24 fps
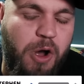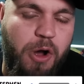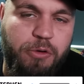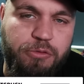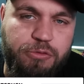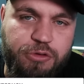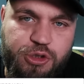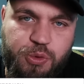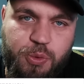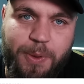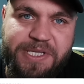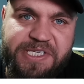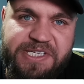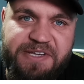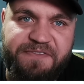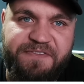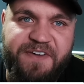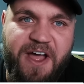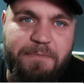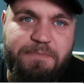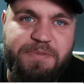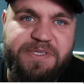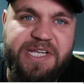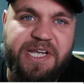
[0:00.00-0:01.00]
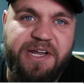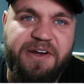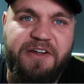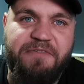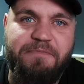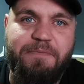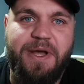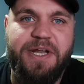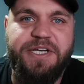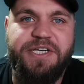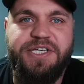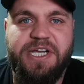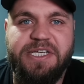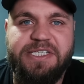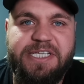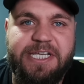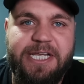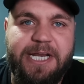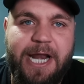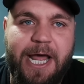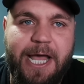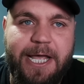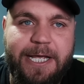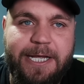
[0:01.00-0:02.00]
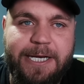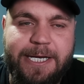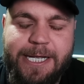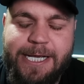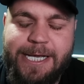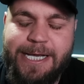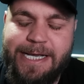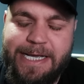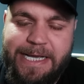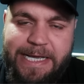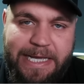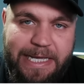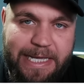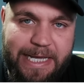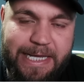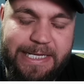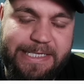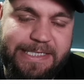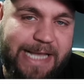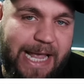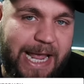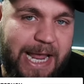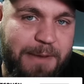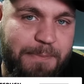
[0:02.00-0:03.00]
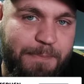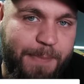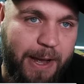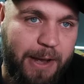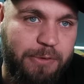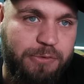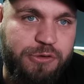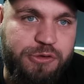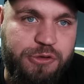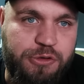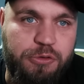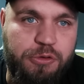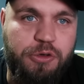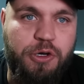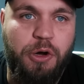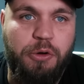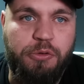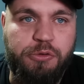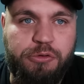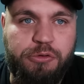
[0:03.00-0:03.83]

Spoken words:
own 25% of Manchester United is about to go